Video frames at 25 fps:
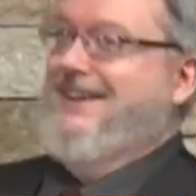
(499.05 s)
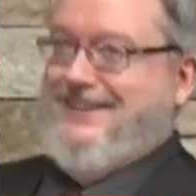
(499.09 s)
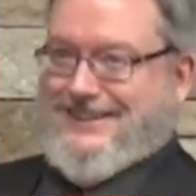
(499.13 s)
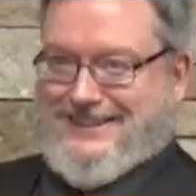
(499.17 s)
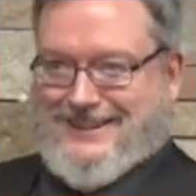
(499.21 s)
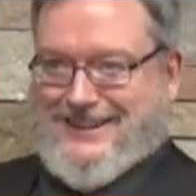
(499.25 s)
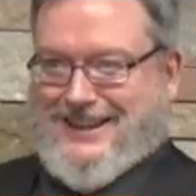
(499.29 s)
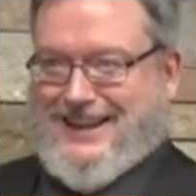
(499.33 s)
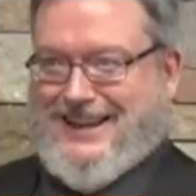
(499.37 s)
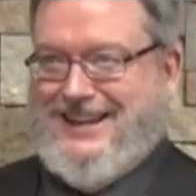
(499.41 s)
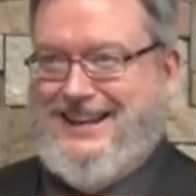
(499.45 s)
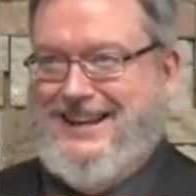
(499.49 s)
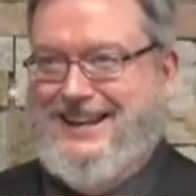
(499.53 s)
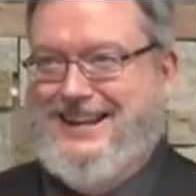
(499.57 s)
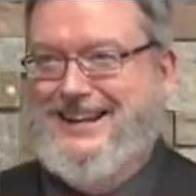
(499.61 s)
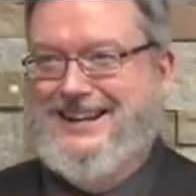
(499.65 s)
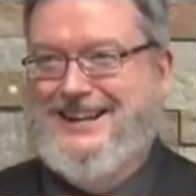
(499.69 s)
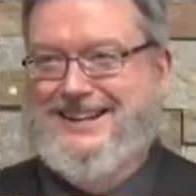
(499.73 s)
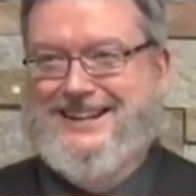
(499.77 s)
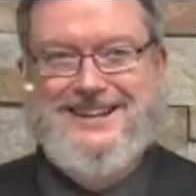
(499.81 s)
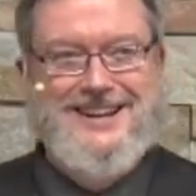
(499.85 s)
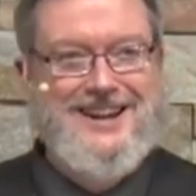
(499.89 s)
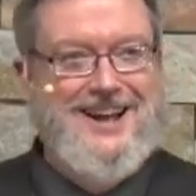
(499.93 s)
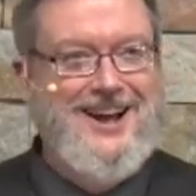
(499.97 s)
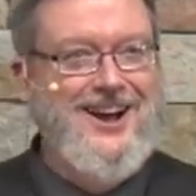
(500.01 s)
You
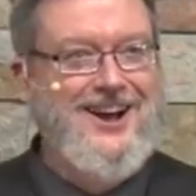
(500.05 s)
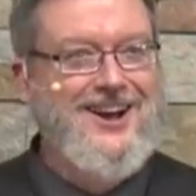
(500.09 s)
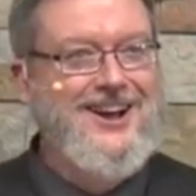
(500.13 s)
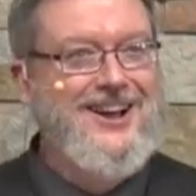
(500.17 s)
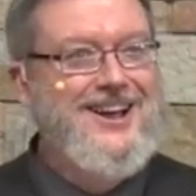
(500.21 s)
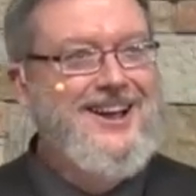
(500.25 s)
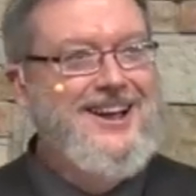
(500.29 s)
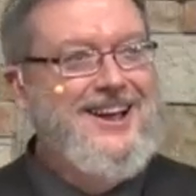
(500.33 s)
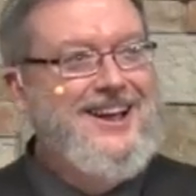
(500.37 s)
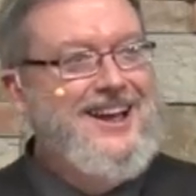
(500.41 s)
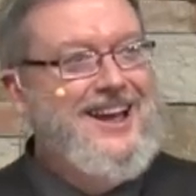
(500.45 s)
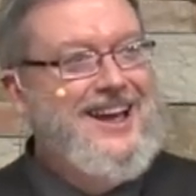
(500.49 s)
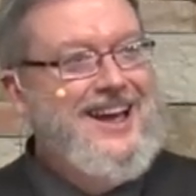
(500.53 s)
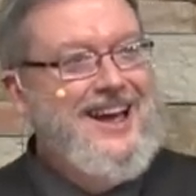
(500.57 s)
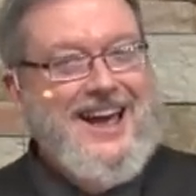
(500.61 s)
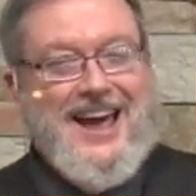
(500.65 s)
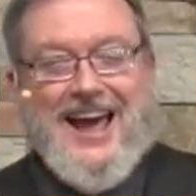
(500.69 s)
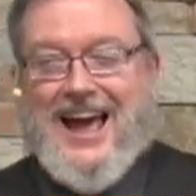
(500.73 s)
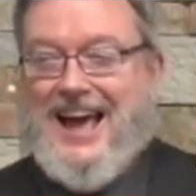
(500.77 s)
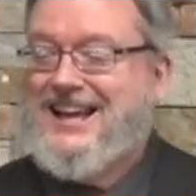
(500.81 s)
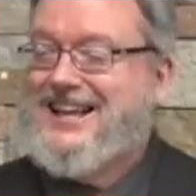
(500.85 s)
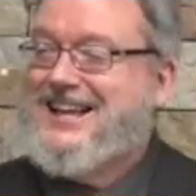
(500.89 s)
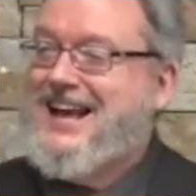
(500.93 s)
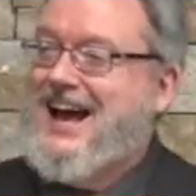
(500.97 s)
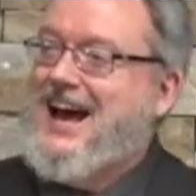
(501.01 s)
know?
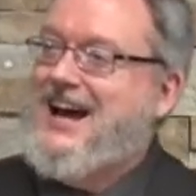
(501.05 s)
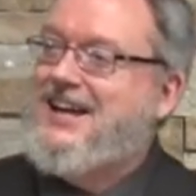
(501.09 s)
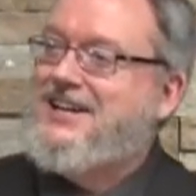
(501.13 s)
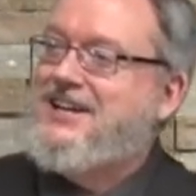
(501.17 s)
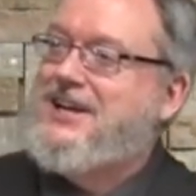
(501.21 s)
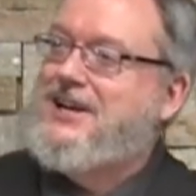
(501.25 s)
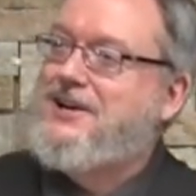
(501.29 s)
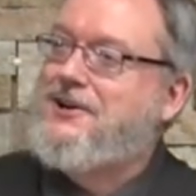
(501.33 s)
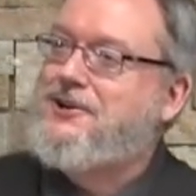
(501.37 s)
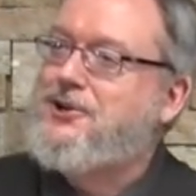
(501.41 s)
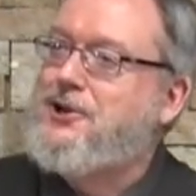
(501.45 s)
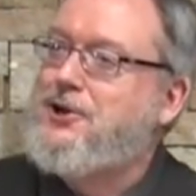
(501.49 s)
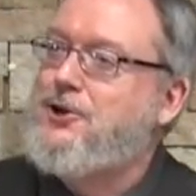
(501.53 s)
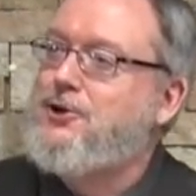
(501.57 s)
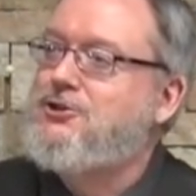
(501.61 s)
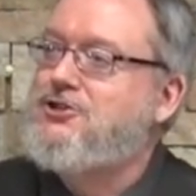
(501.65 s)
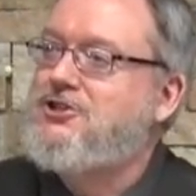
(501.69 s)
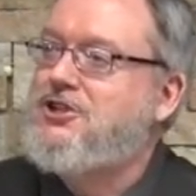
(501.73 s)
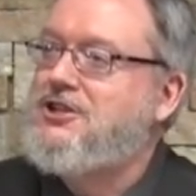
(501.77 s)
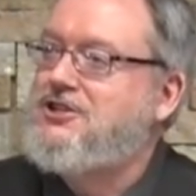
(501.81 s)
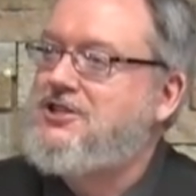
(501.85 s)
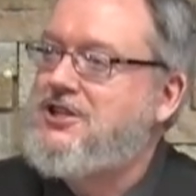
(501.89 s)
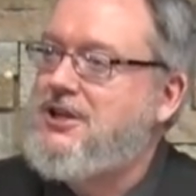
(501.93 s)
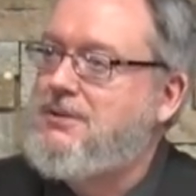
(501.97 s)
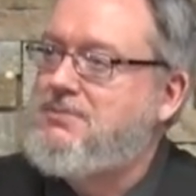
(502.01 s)
And God
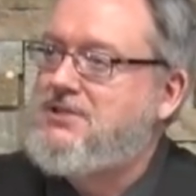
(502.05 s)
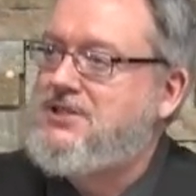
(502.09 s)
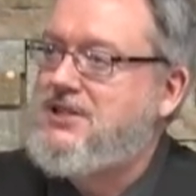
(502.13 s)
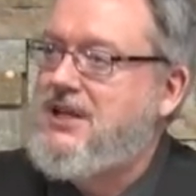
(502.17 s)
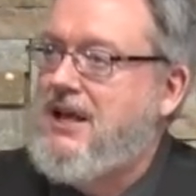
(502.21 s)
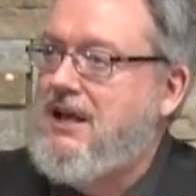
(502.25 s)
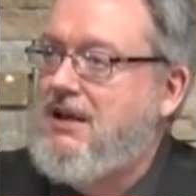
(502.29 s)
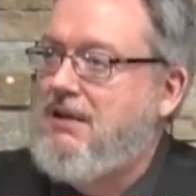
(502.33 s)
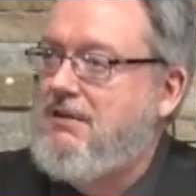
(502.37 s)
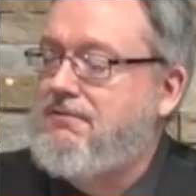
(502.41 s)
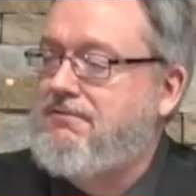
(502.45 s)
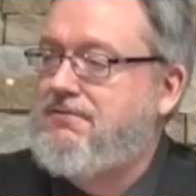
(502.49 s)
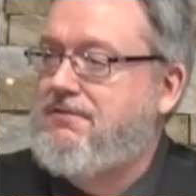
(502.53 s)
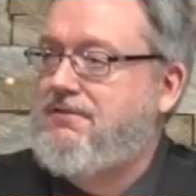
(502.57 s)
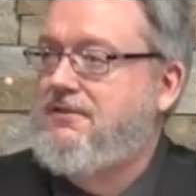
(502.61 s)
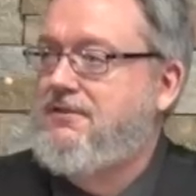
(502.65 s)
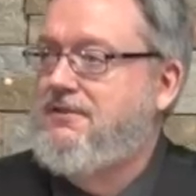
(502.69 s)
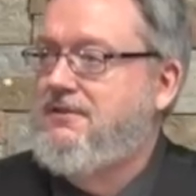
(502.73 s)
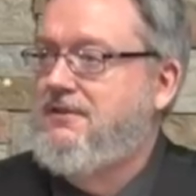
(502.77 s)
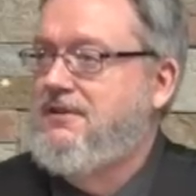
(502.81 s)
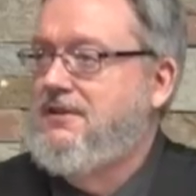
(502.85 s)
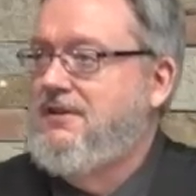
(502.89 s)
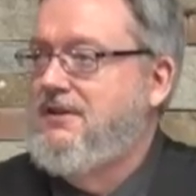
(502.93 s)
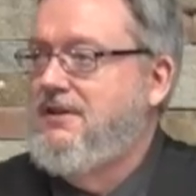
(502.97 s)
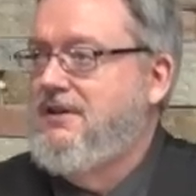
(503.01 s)
introduces himself
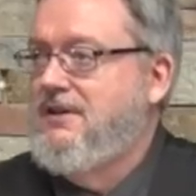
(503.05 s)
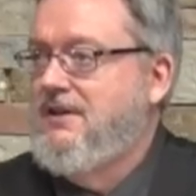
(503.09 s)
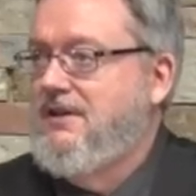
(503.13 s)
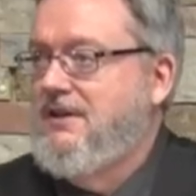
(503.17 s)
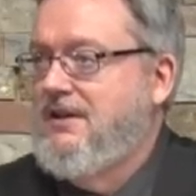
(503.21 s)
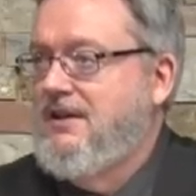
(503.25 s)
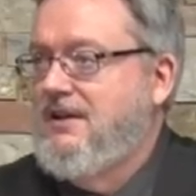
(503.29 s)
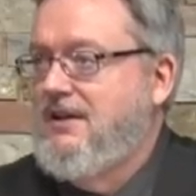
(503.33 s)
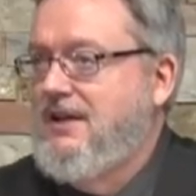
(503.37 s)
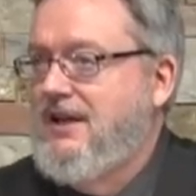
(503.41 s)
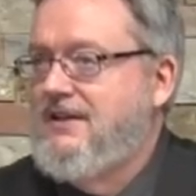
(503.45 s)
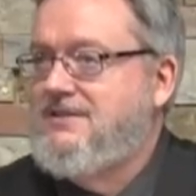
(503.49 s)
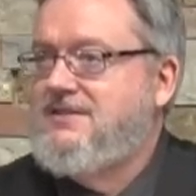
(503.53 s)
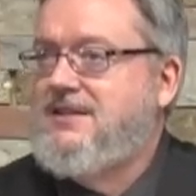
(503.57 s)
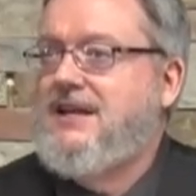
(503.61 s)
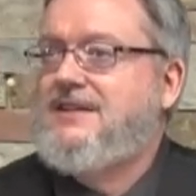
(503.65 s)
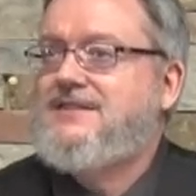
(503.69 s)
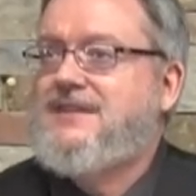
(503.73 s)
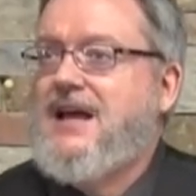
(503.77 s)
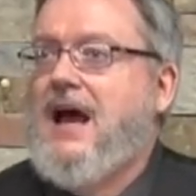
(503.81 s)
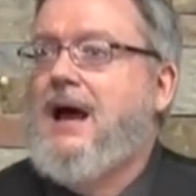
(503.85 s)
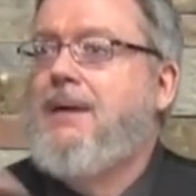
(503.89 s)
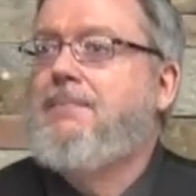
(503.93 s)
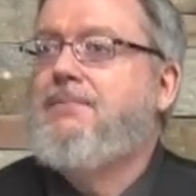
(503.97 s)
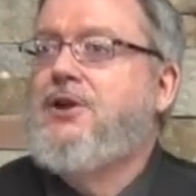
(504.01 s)
and says,
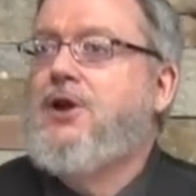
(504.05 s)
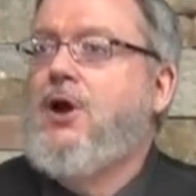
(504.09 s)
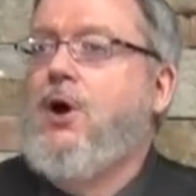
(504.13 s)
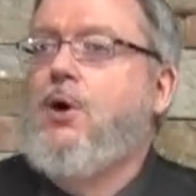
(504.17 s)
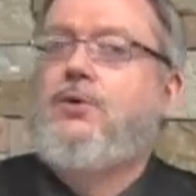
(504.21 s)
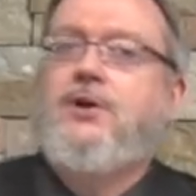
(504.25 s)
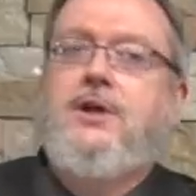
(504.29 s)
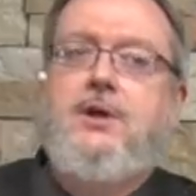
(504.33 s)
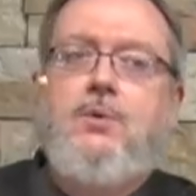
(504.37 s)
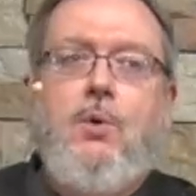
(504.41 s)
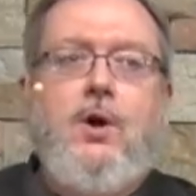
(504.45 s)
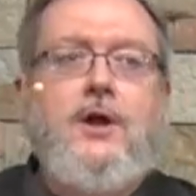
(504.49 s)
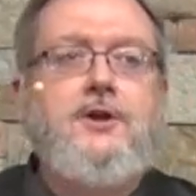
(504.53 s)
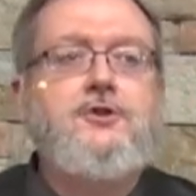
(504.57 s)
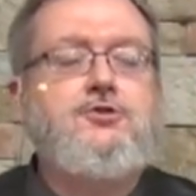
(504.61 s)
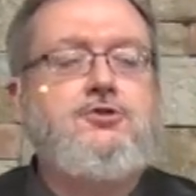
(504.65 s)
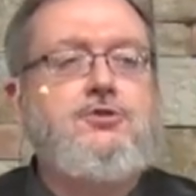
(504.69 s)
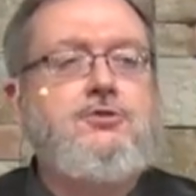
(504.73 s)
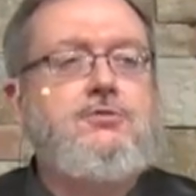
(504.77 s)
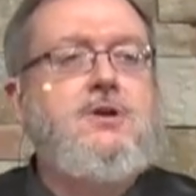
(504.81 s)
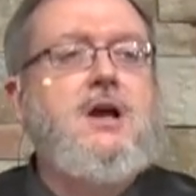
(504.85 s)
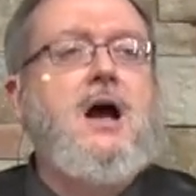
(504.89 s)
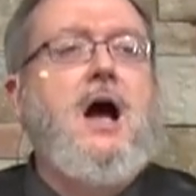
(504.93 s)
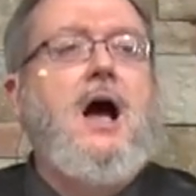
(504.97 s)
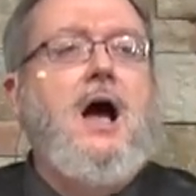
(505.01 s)
I'm the only one
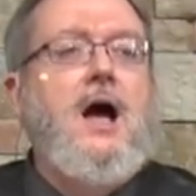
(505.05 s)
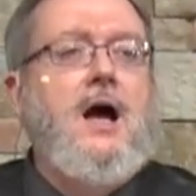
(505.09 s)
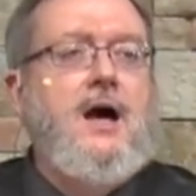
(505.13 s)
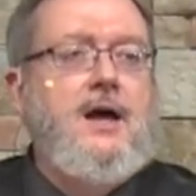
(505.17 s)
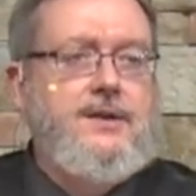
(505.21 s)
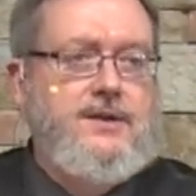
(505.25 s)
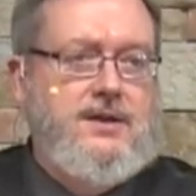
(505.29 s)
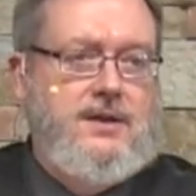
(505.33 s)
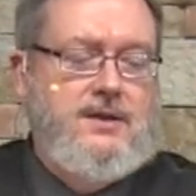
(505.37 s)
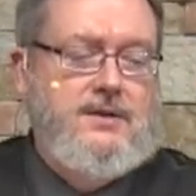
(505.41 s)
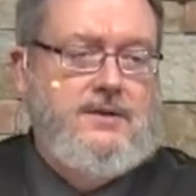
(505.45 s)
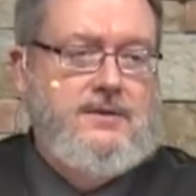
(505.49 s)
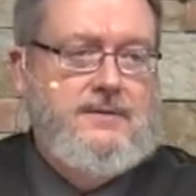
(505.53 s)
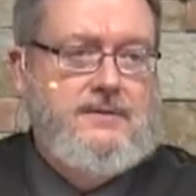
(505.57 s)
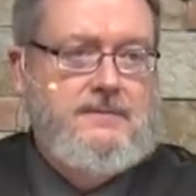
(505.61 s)
true God.